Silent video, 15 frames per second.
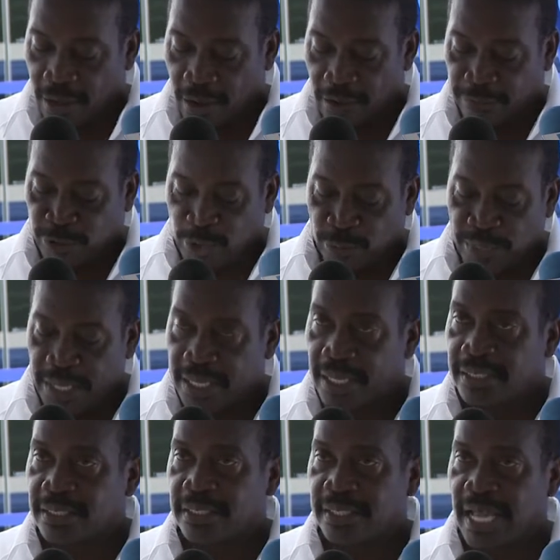of
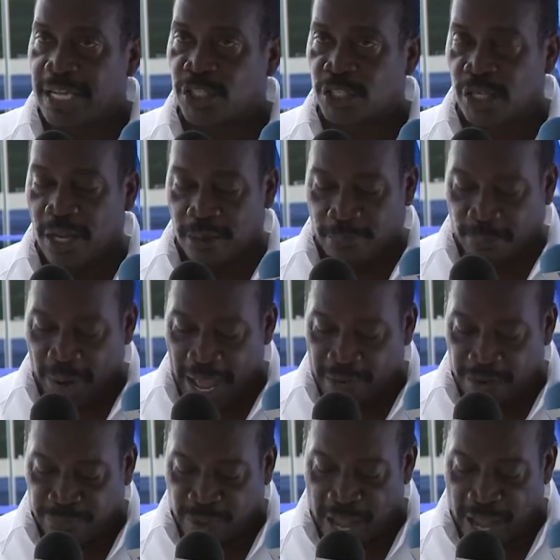Jamaica's National Plan of